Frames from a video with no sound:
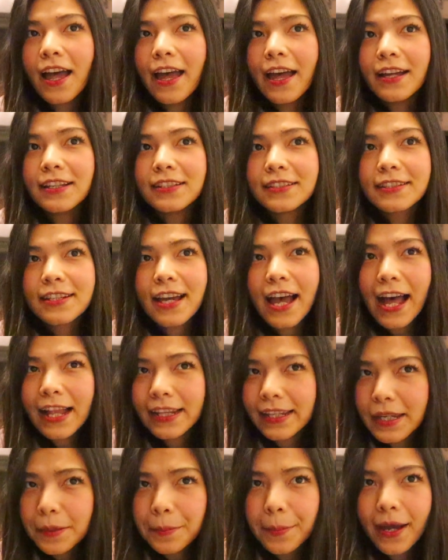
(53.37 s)
and
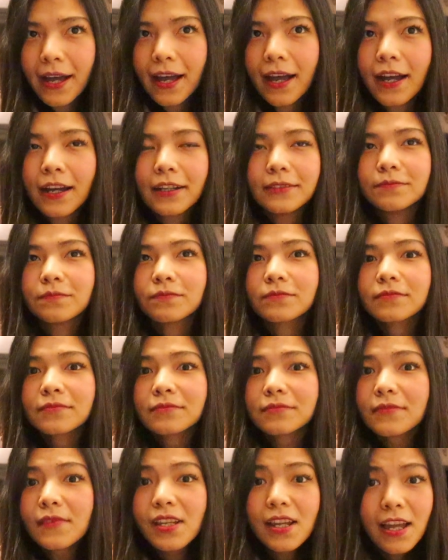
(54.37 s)
Alepa
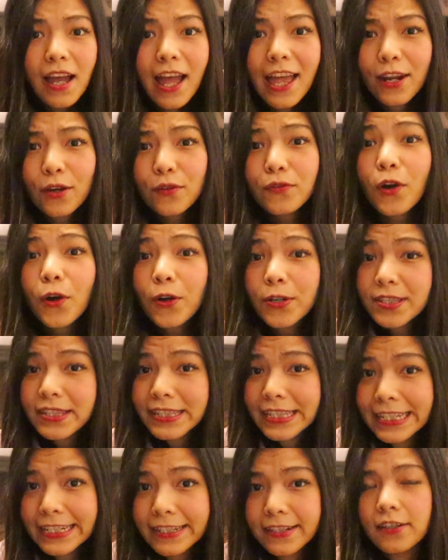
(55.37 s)
and of
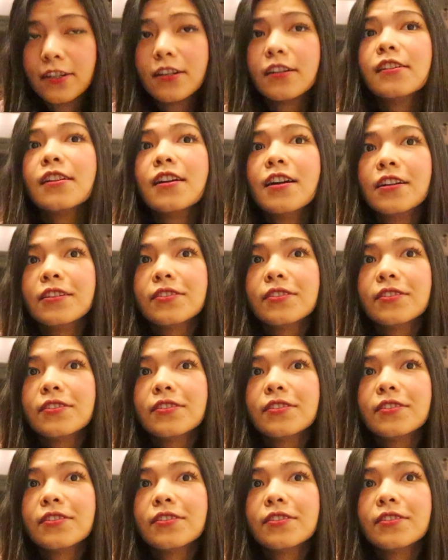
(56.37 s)
course Lidl.